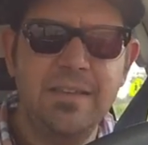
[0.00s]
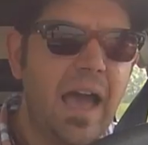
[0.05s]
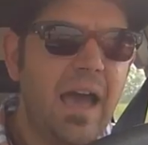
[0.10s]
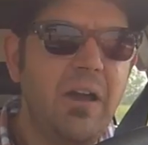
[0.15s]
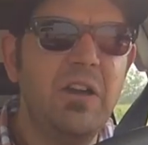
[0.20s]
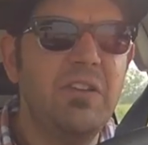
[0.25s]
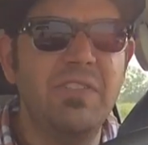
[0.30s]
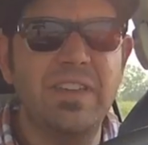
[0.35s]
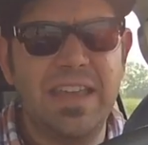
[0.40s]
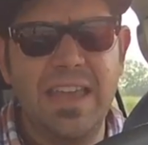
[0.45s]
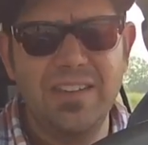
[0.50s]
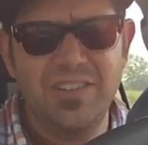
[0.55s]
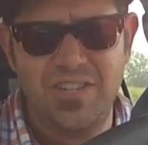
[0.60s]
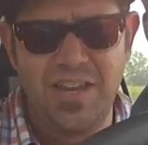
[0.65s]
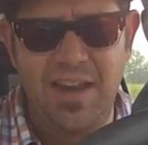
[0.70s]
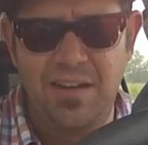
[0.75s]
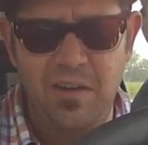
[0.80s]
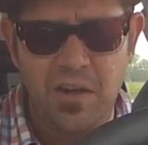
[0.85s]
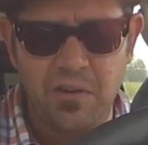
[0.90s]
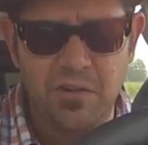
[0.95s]
I don't even get
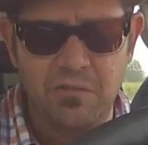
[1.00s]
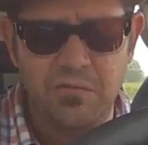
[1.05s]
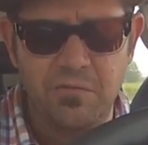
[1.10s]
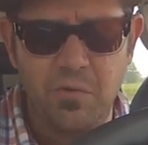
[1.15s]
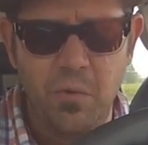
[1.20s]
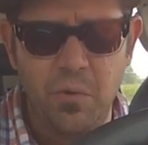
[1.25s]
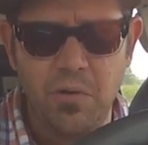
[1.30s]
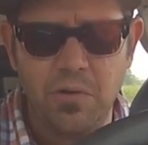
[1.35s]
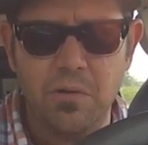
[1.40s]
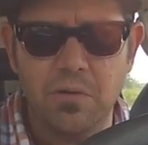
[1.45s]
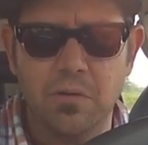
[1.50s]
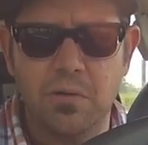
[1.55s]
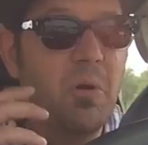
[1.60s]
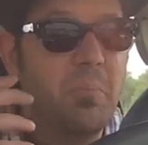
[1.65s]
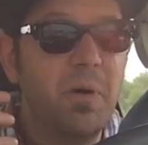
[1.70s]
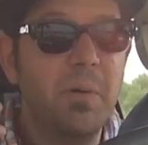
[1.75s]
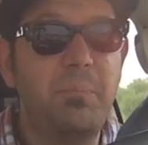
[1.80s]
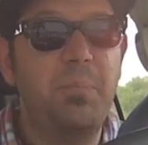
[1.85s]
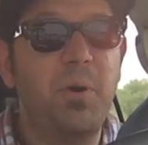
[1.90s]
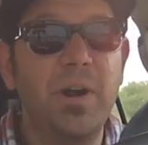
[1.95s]
channel 104
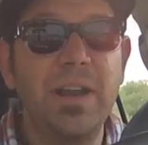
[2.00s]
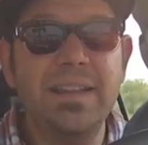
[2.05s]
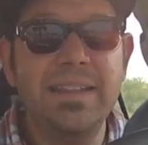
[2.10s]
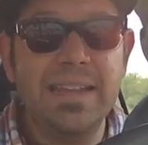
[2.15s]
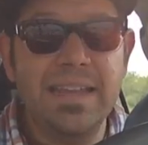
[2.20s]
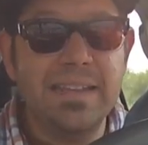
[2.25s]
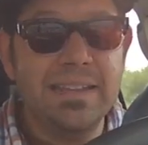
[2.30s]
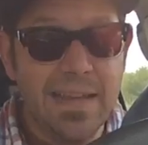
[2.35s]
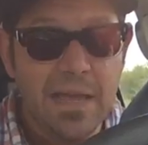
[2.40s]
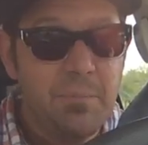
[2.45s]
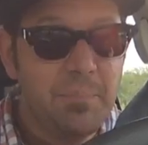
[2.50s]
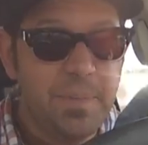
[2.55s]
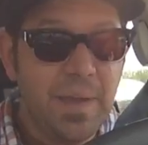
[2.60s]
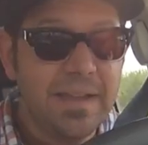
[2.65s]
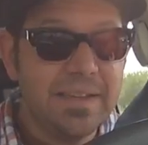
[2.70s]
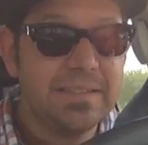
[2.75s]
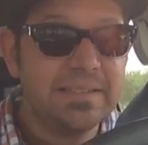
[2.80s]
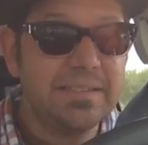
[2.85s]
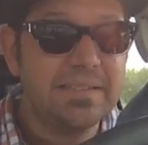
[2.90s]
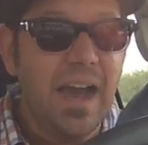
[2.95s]
but put it in the
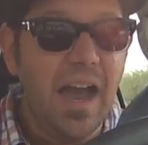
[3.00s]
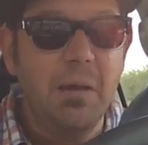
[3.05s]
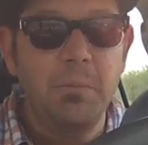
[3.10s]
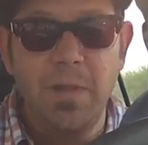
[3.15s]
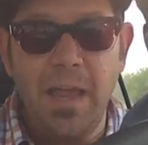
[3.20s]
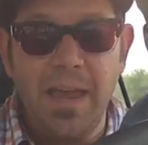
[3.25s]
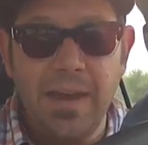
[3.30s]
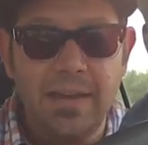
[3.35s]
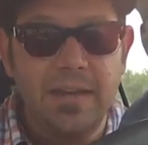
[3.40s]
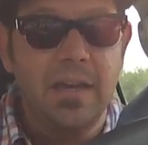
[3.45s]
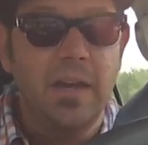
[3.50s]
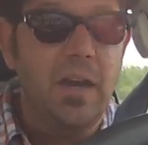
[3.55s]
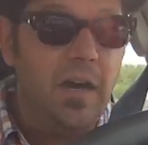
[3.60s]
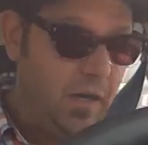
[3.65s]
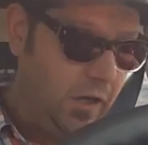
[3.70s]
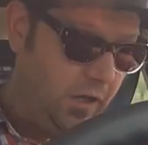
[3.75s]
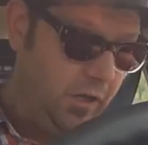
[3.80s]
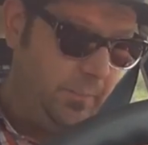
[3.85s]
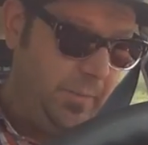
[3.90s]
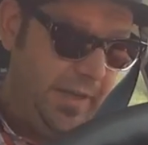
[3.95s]
Olympics. I'm like,
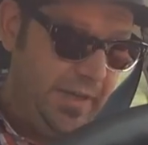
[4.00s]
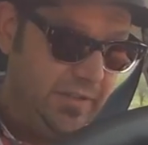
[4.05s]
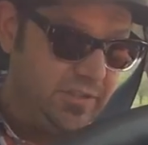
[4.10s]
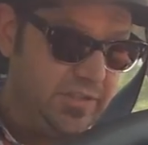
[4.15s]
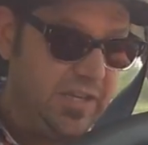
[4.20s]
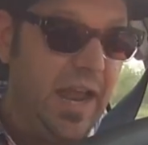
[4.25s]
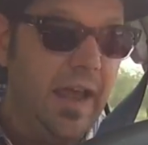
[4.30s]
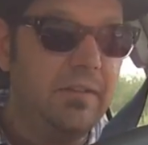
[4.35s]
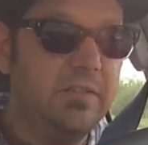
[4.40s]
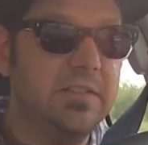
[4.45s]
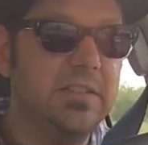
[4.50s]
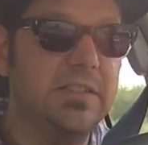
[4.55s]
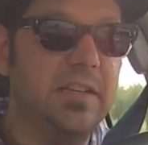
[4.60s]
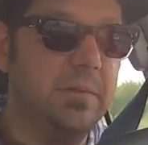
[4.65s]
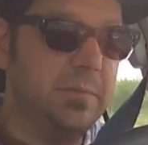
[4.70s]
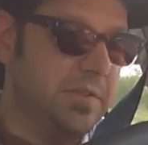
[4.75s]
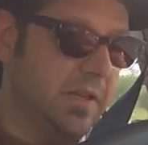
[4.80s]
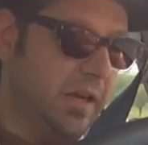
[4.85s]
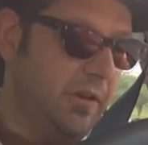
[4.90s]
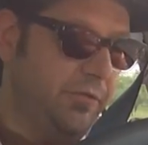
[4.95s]
oh man, javelin
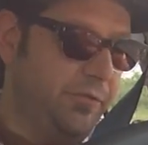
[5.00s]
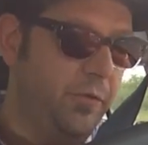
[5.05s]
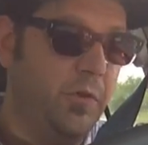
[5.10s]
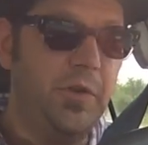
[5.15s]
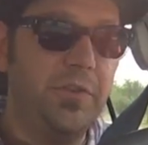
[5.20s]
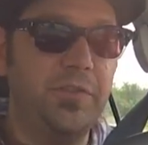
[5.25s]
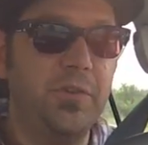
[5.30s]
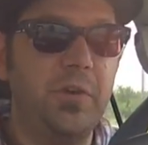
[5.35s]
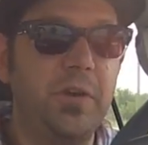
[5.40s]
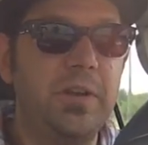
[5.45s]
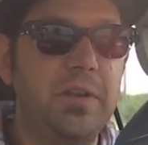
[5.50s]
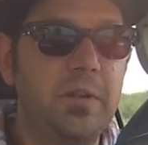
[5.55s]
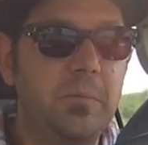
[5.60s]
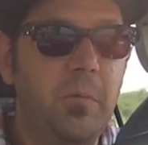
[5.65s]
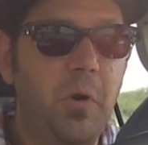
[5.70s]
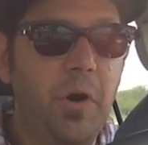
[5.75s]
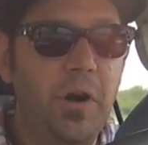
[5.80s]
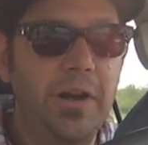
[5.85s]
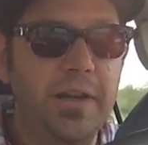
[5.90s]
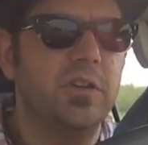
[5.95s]
comes on at 4.30 in the
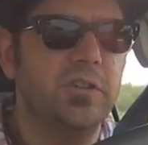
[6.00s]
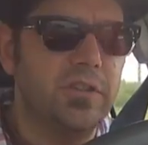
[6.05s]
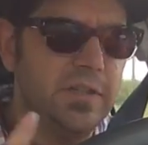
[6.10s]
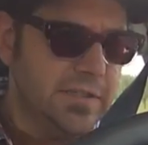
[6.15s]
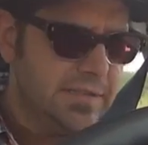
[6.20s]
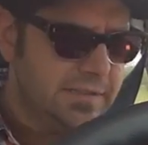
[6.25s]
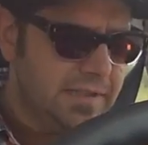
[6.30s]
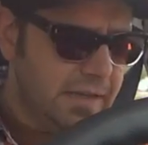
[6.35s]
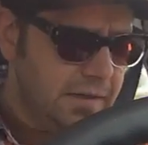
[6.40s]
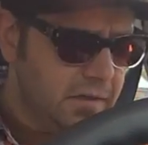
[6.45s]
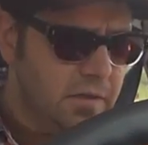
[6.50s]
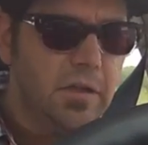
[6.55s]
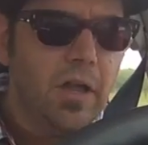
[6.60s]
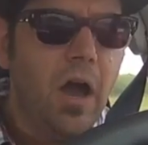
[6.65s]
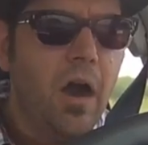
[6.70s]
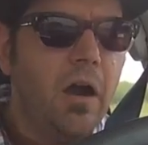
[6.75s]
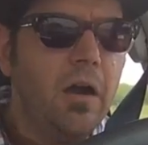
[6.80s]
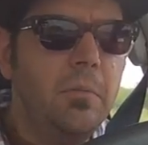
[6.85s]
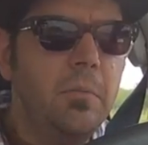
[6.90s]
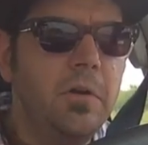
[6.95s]
morning. Should I set an
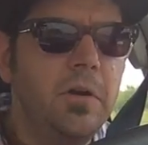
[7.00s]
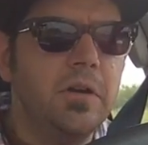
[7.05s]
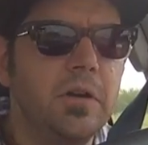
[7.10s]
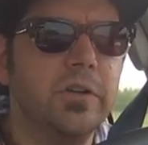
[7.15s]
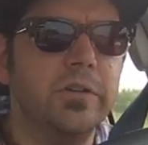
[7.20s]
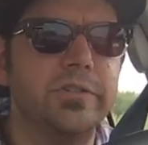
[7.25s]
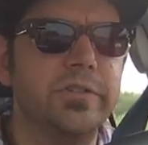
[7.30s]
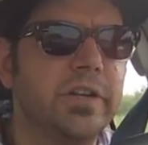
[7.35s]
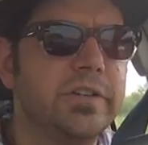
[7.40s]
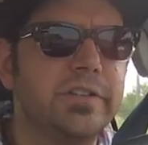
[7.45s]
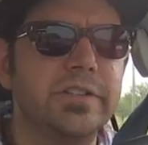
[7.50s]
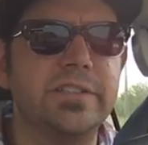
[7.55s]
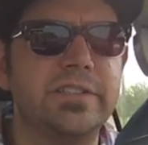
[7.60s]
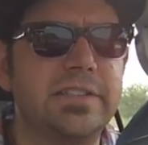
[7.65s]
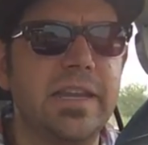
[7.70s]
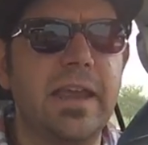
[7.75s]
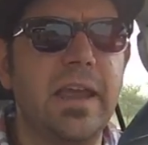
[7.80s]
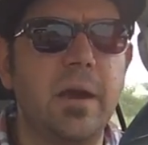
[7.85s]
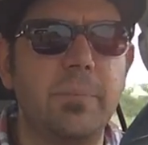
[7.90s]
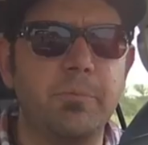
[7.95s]
alarm or should I just
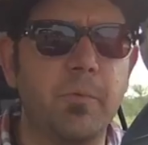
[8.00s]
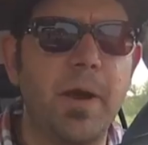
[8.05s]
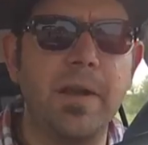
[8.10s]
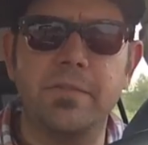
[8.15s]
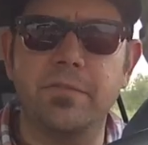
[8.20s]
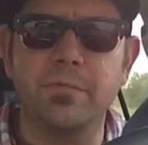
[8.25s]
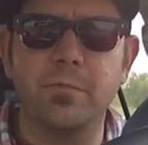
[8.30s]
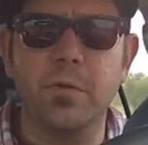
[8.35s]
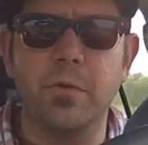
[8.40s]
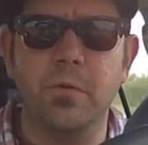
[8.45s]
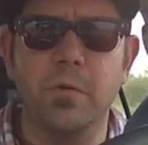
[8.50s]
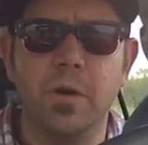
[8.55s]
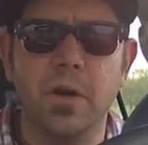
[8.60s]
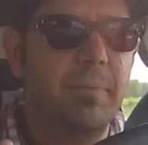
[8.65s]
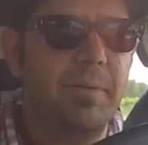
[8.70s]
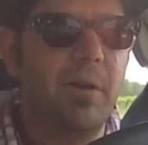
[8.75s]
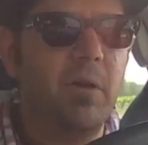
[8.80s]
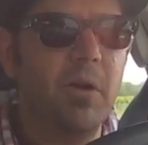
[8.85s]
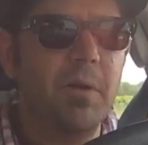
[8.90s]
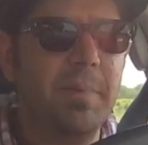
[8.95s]
stay up right through?
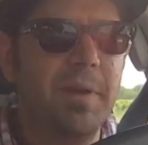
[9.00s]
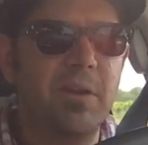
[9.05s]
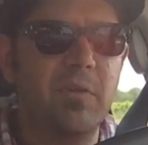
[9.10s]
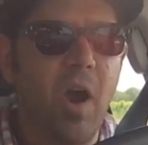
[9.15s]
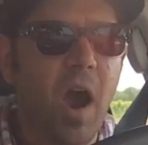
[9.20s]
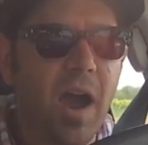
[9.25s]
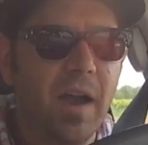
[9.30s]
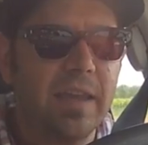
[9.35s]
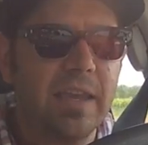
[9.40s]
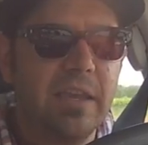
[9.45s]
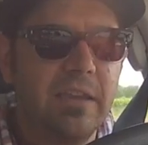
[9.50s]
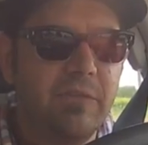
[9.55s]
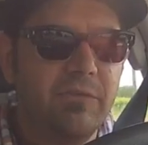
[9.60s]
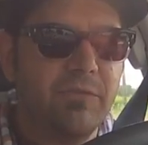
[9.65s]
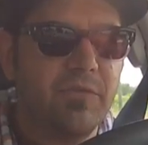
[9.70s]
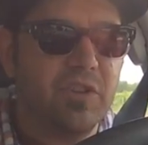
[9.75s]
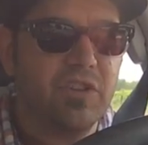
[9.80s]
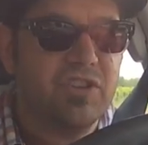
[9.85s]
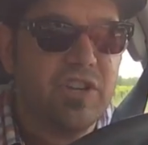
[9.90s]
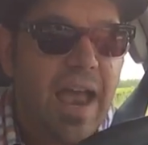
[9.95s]
But I don't want to be groggy
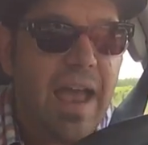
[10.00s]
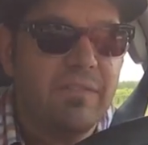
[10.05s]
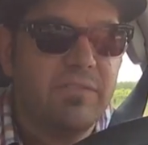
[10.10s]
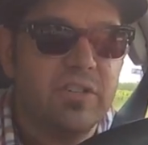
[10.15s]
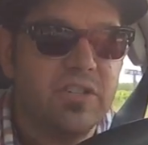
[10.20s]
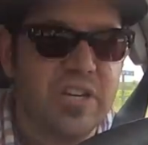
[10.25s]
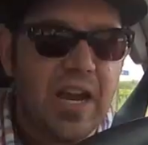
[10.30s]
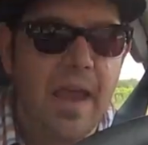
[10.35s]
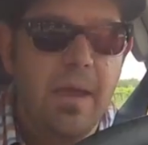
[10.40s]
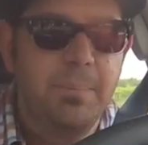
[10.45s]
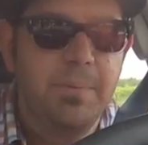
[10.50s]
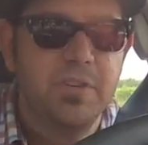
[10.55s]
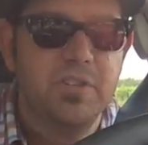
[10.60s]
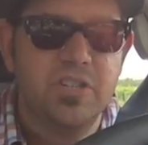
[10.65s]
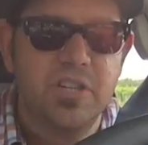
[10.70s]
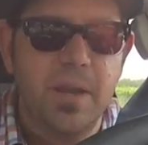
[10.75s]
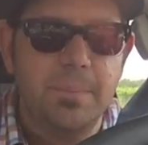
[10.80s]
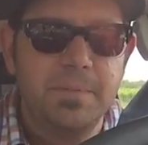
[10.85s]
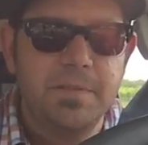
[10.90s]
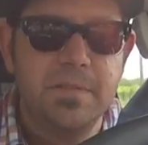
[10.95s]
for the javelin
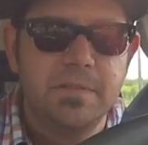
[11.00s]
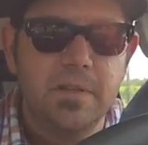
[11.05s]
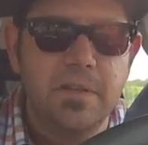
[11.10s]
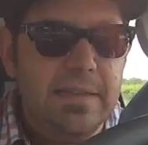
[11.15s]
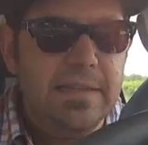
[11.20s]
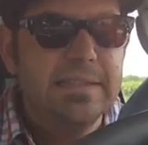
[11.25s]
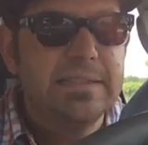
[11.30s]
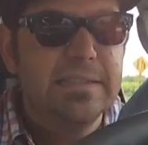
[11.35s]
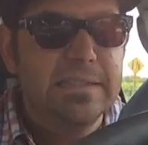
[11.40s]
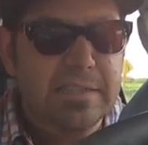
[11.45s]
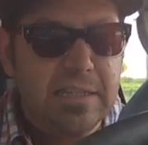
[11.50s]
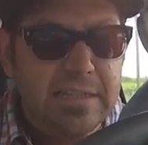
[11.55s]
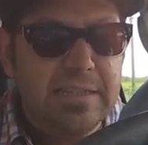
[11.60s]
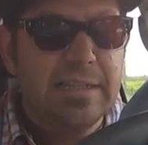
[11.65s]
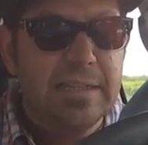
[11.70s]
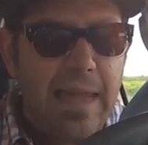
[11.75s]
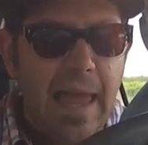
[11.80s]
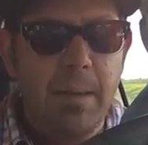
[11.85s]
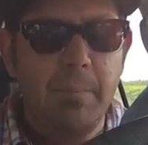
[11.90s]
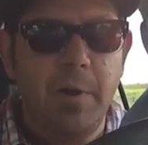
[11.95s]
championships. This is a
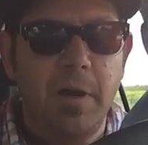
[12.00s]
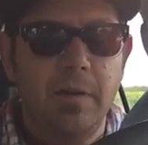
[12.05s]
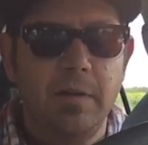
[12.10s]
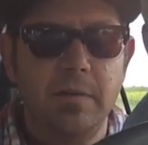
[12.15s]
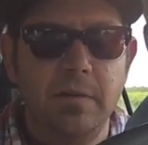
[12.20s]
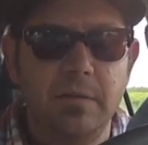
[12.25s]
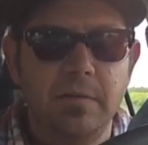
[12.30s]
dilemma.